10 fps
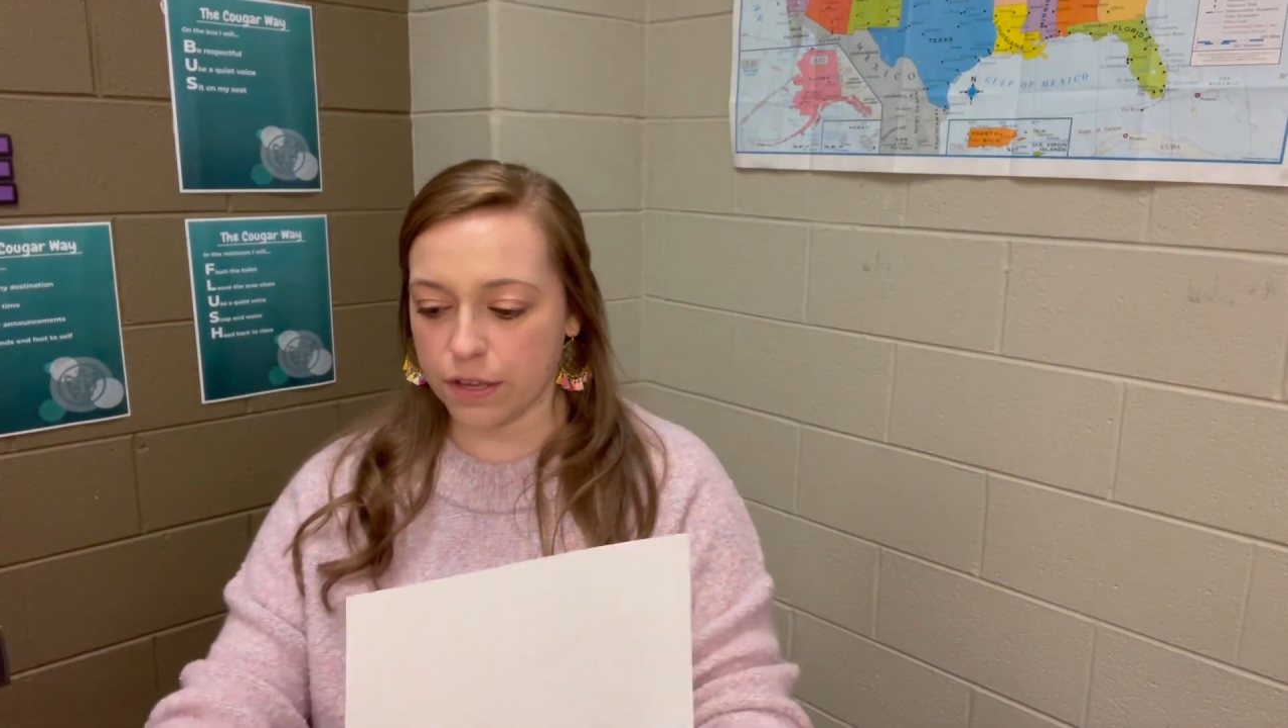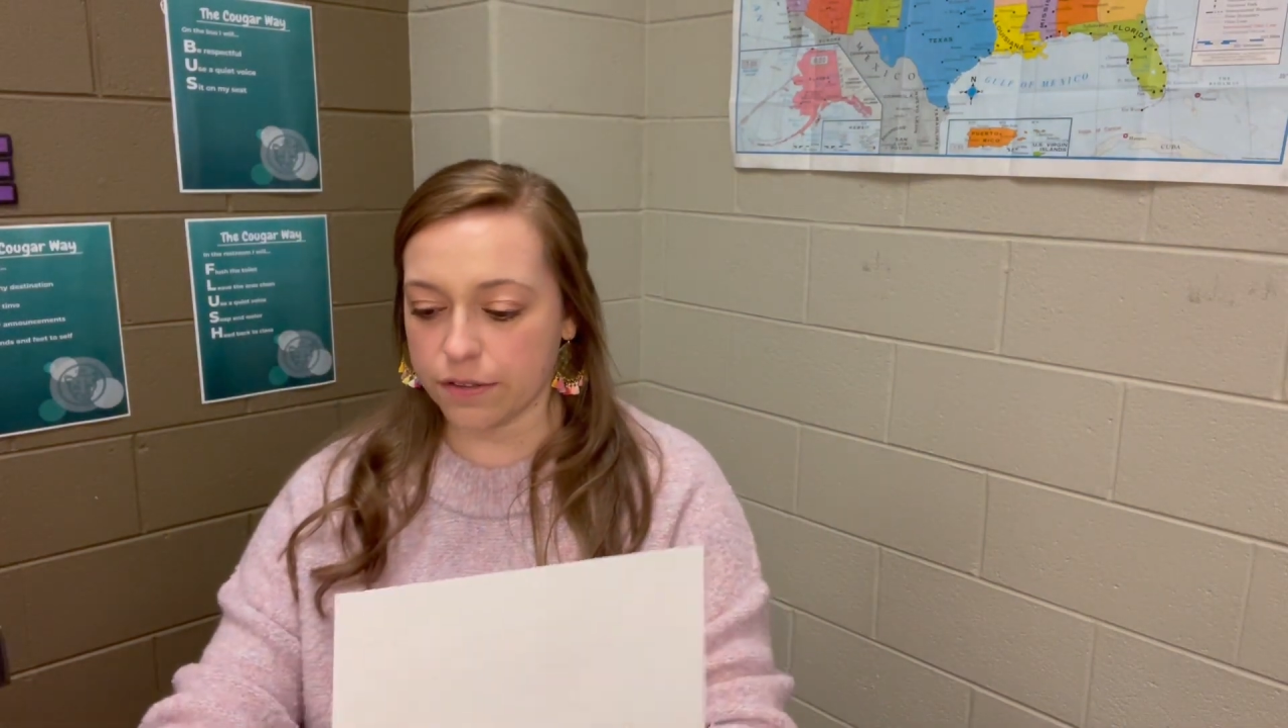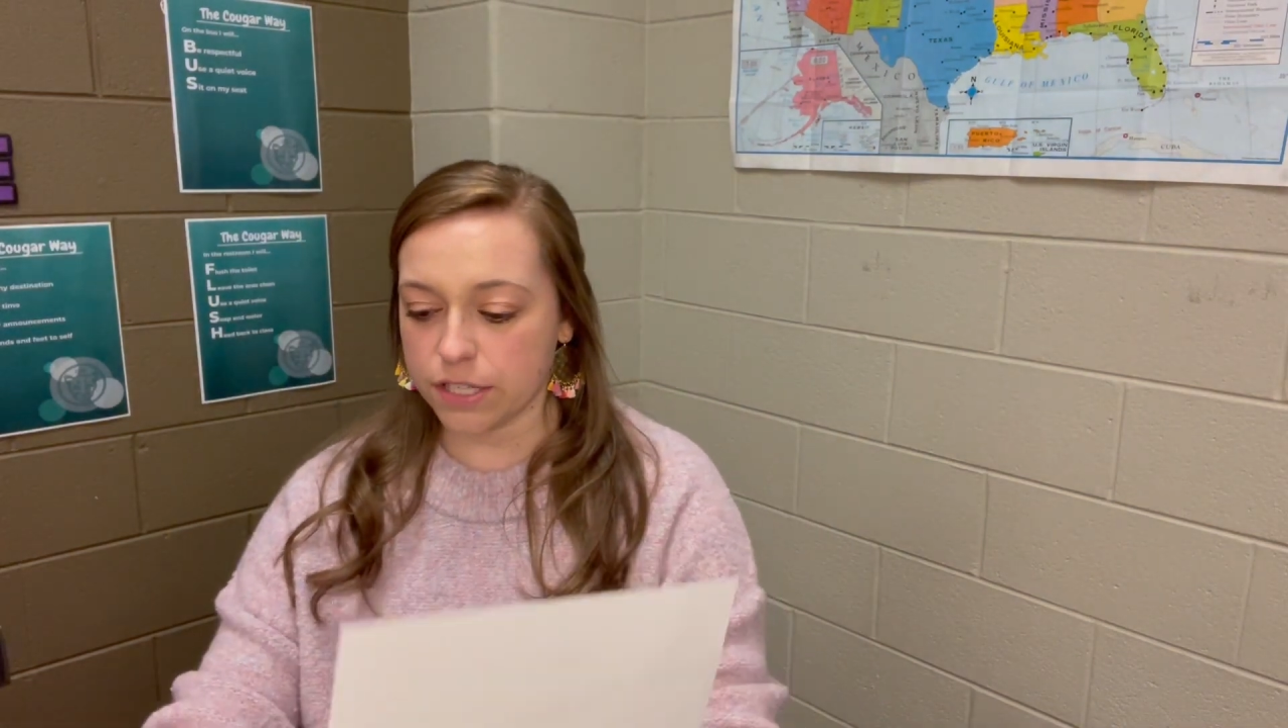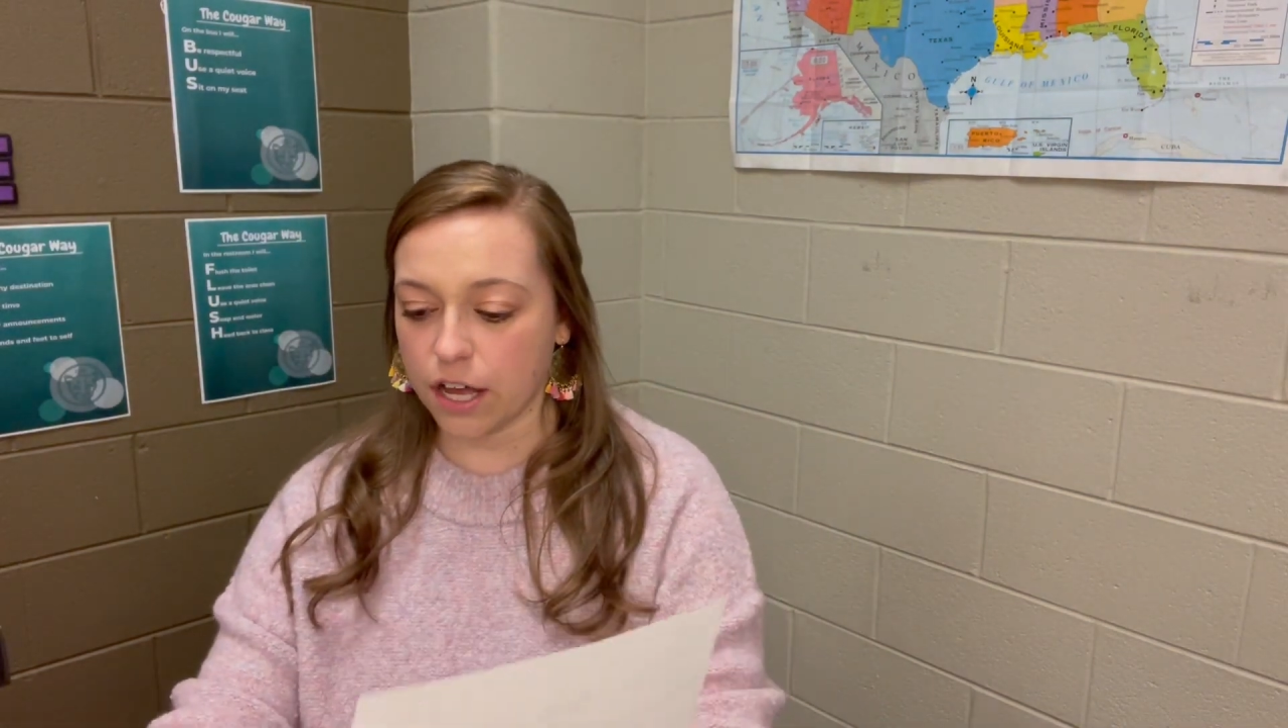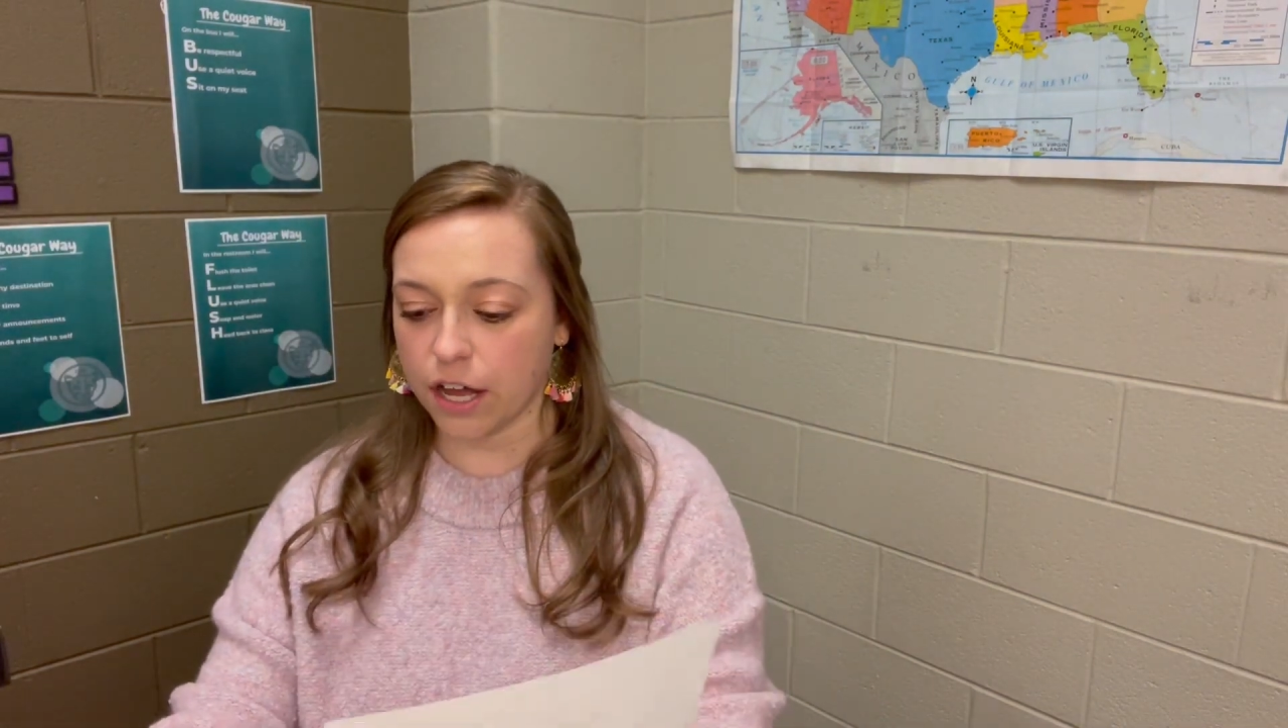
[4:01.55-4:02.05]

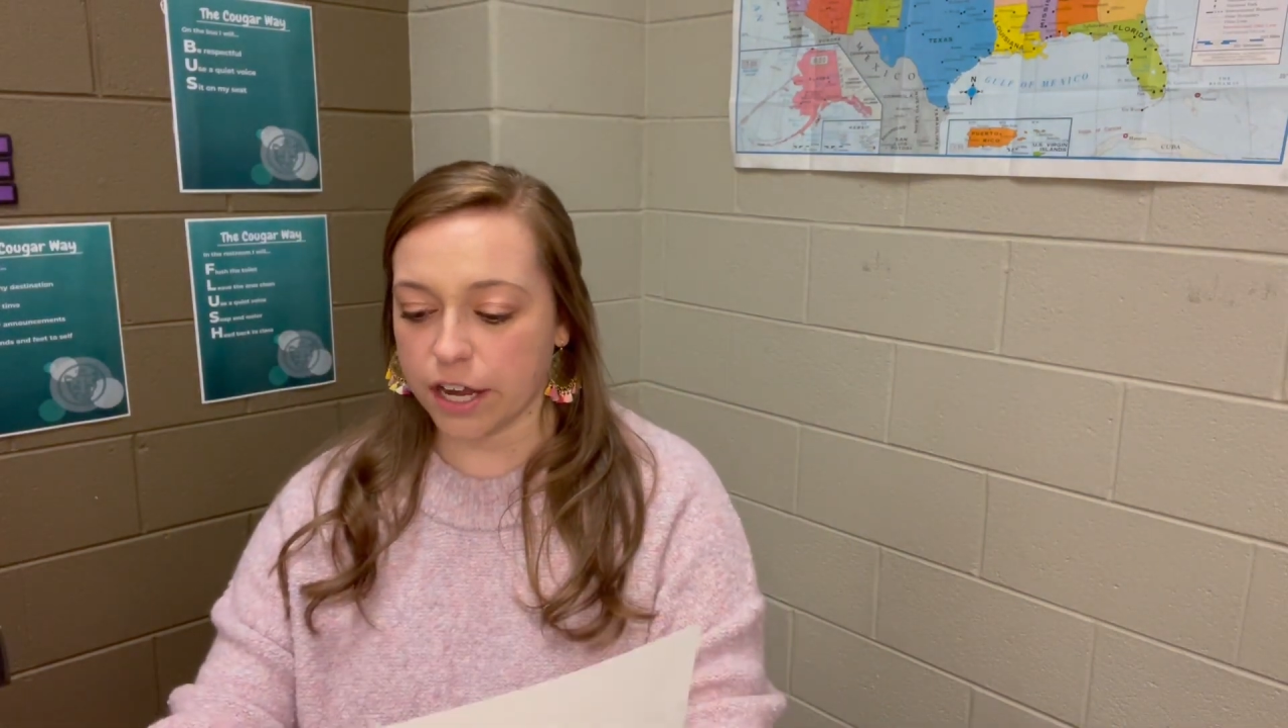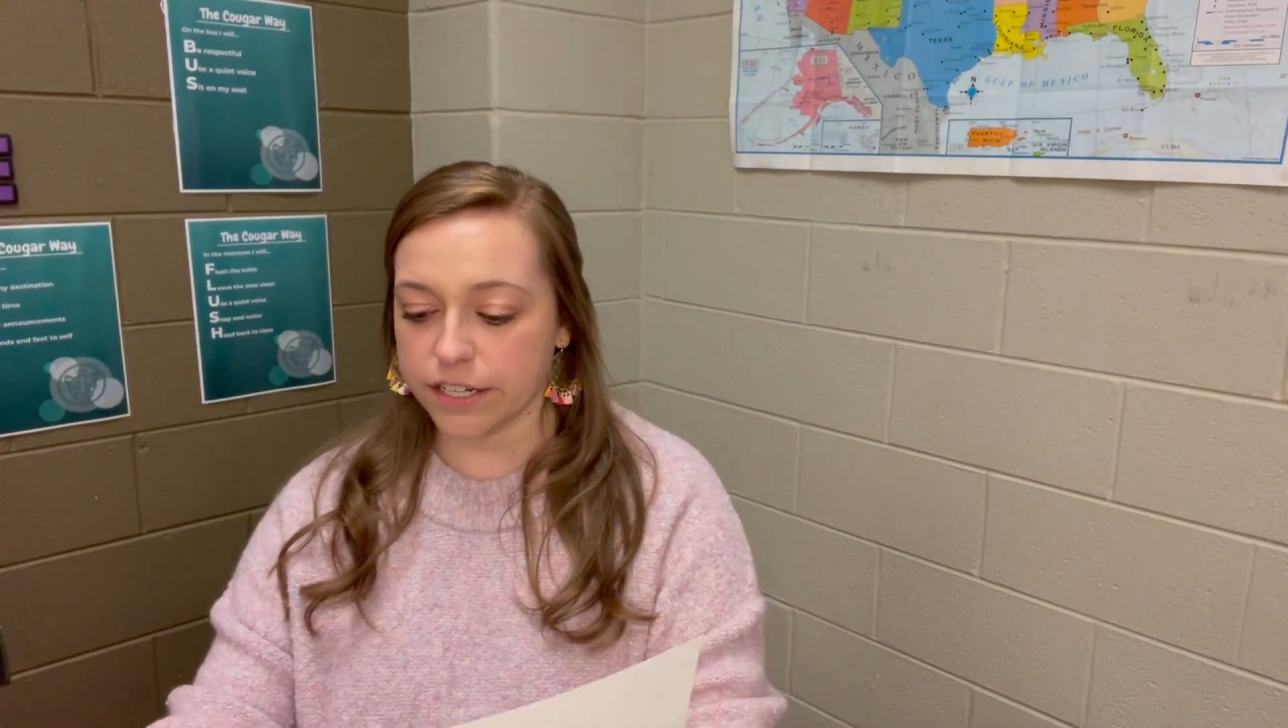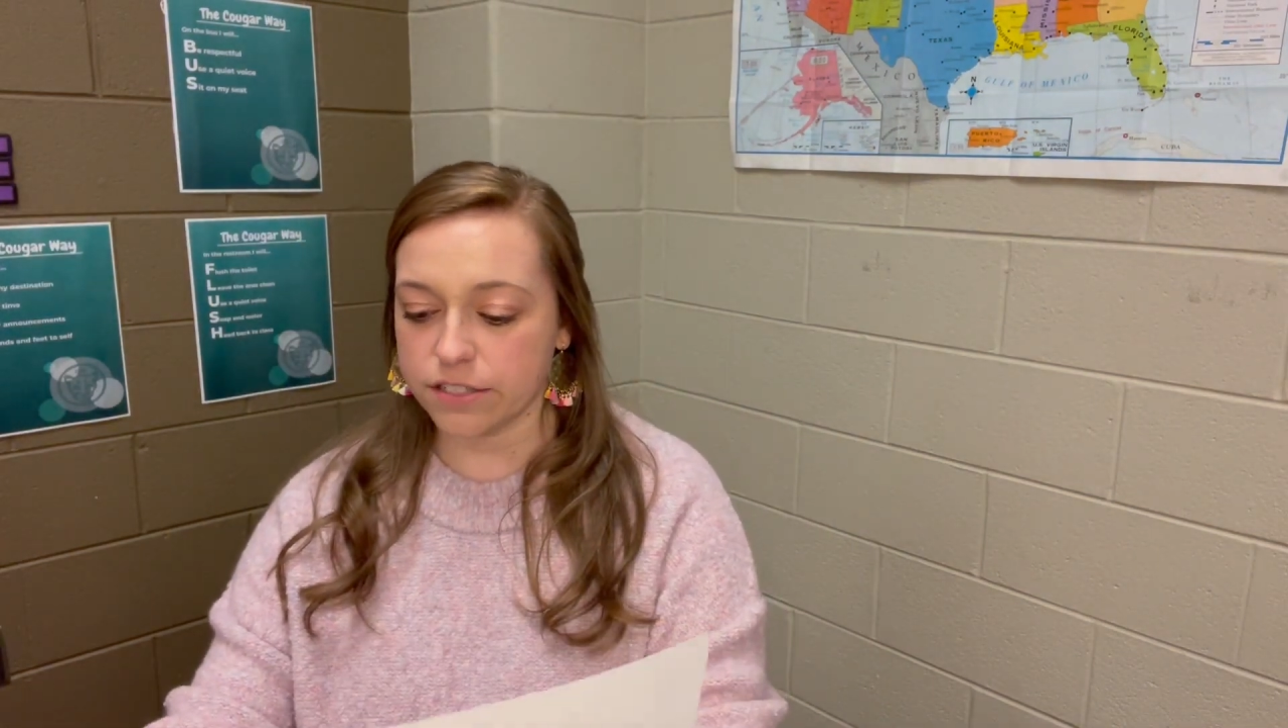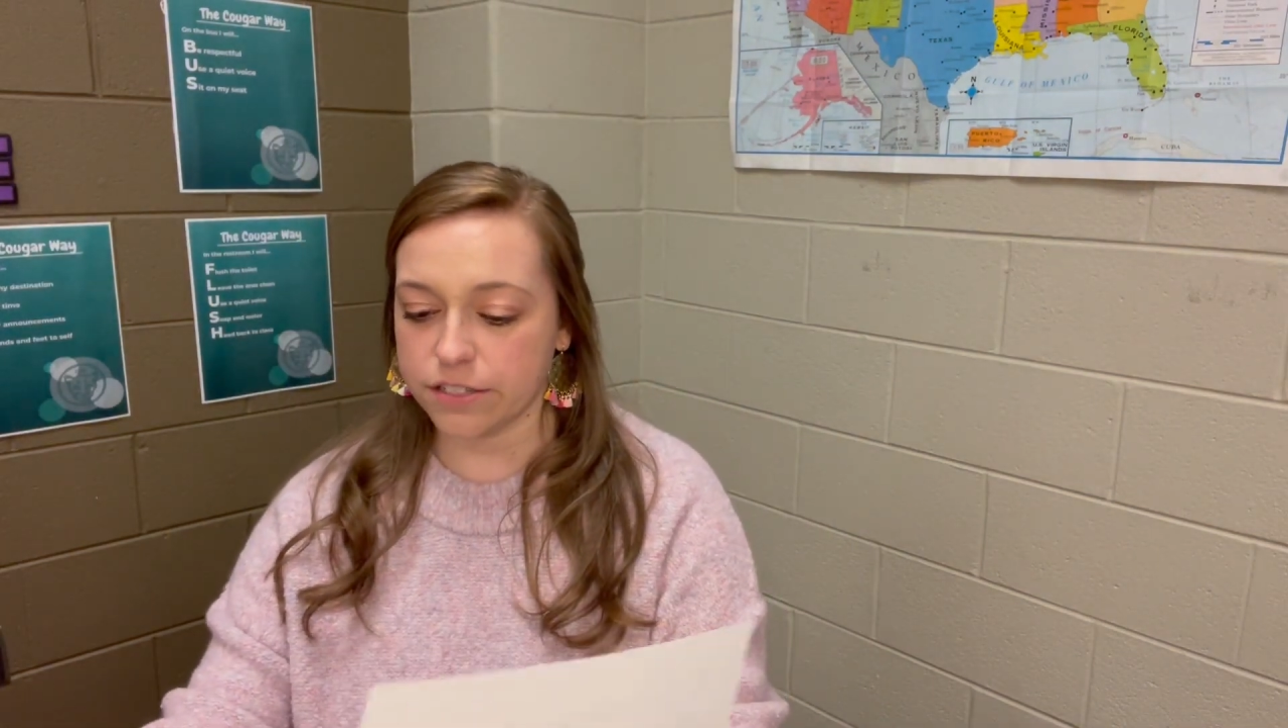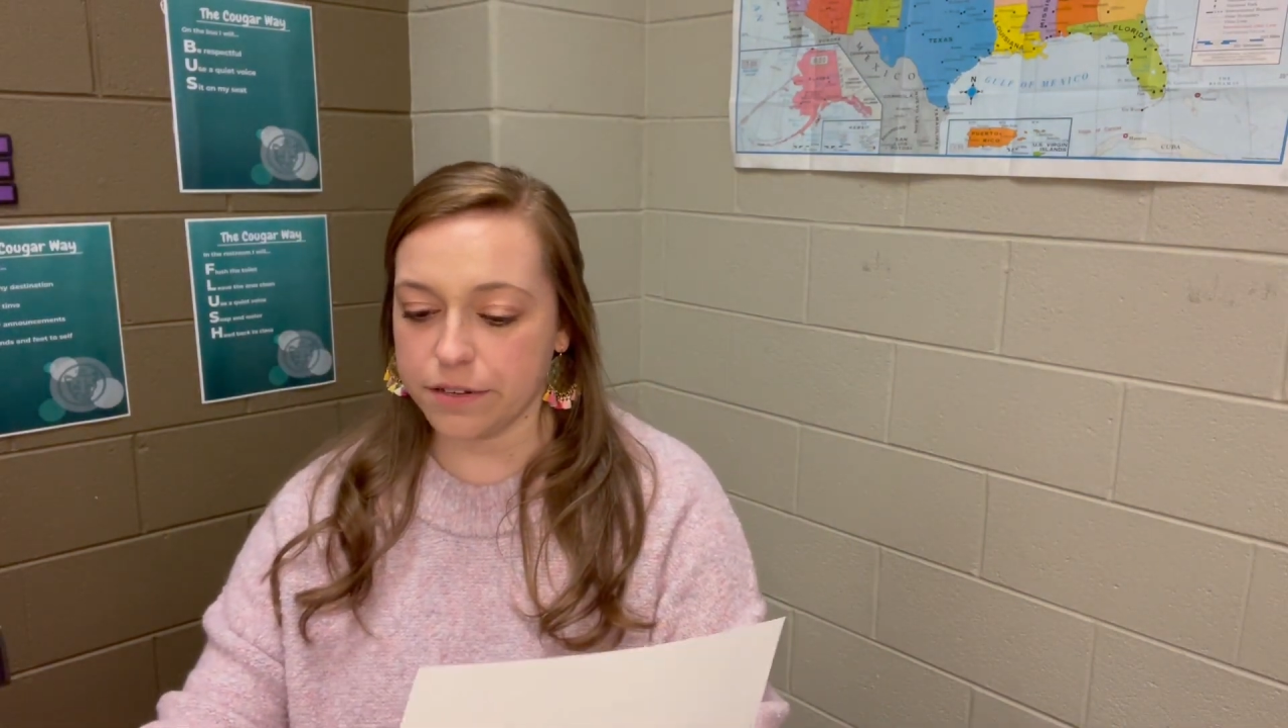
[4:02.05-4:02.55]
use
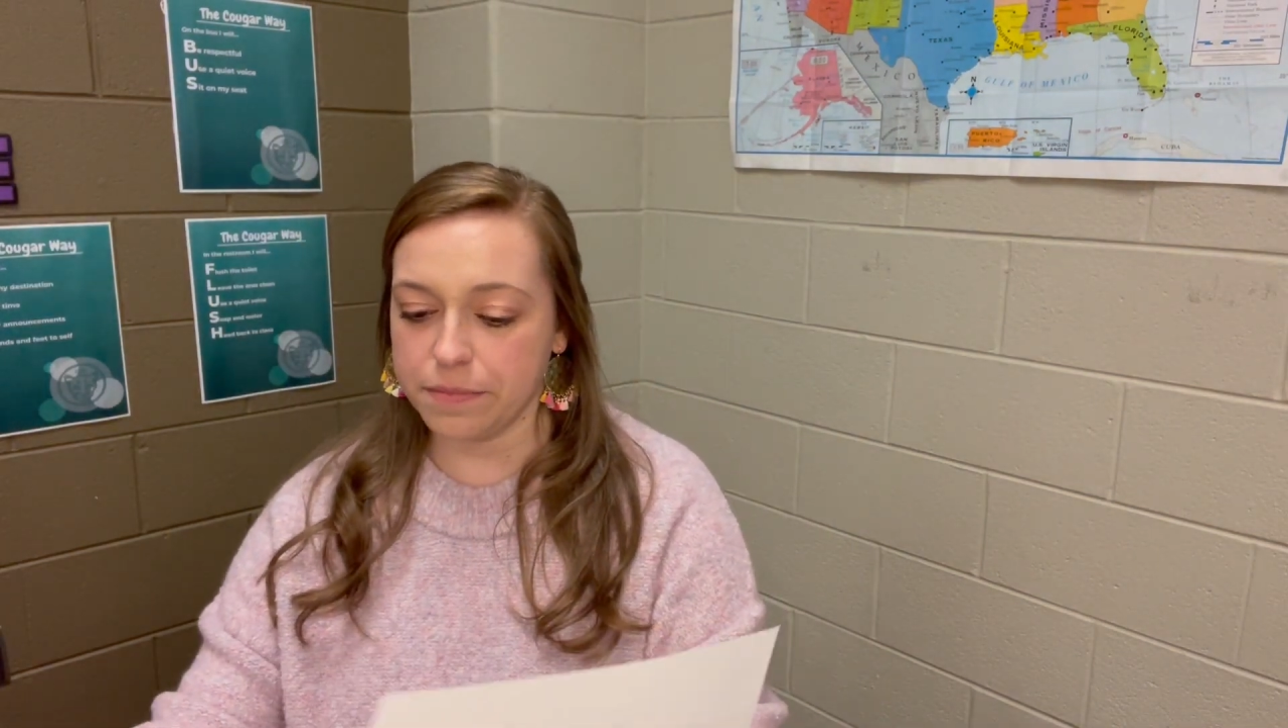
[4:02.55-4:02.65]
hearts or